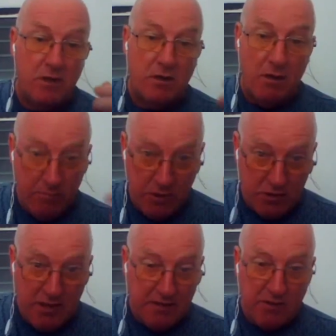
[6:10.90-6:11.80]
Just
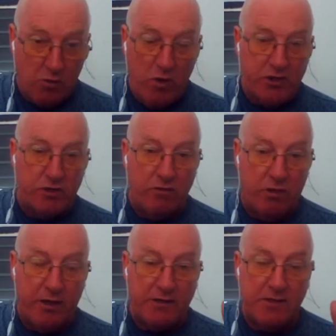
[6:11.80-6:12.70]
as a question,
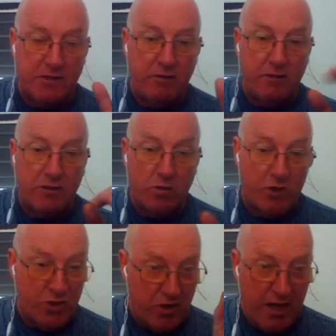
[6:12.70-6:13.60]
like as a serious
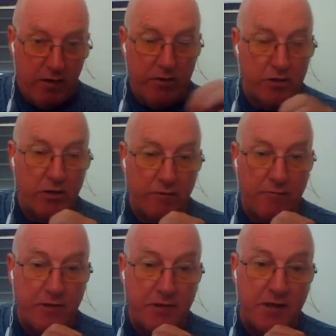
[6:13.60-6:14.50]
question, how are you going to
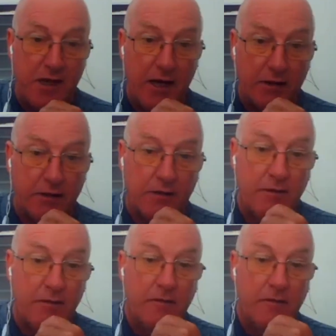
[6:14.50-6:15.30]
freeze the Arctic?